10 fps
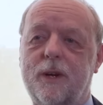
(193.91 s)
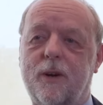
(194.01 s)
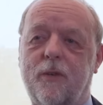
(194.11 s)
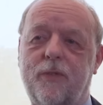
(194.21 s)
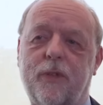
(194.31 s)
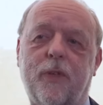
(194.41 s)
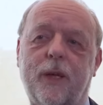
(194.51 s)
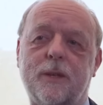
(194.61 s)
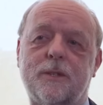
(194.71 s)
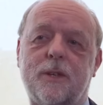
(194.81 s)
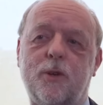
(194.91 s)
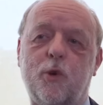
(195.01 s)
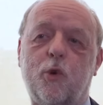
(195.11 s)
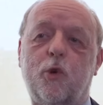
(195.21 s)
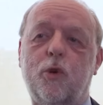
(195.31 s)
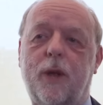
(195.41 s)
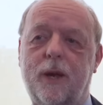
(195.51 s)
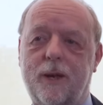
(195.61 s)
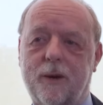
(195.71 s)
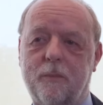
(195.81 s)
of the things that you could
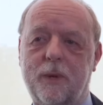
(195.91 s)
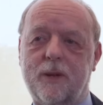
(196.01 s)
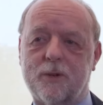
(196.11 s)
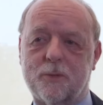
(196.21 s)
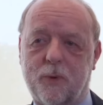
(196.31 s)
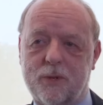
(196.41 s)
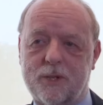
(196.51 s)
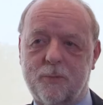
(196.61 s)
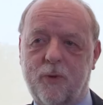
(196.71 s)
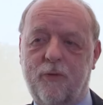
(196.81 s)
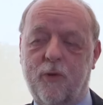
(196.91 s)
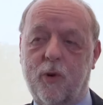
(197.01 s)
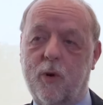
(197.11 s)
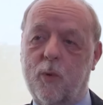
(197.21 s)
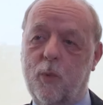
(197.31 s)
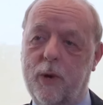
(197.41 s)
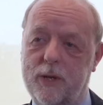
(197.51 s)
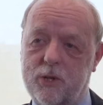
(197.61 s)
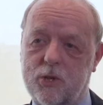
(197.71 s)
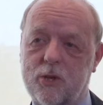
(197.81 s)
end up being responsible for,
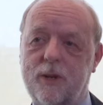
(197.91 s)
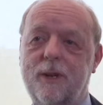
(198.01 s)
which,